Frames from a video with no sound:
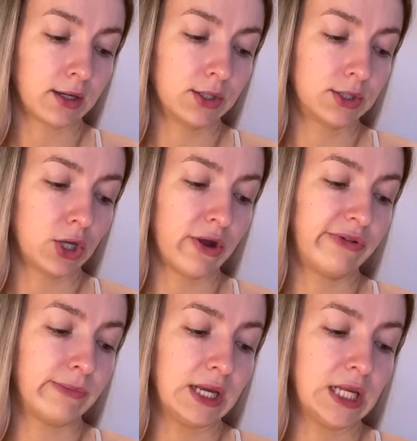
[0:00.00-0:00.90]
So for
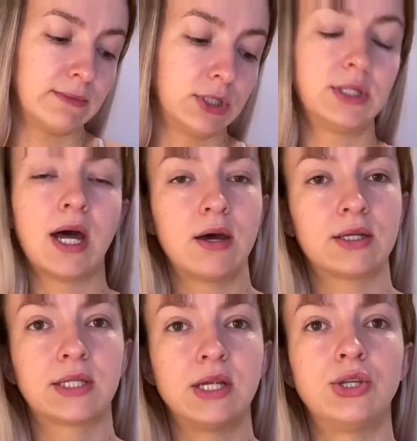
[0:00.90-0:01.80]
medium to dark
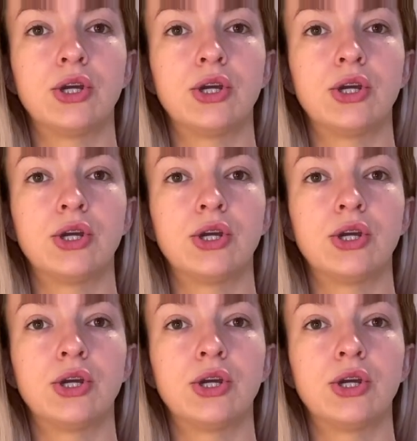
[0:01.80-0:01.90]
skin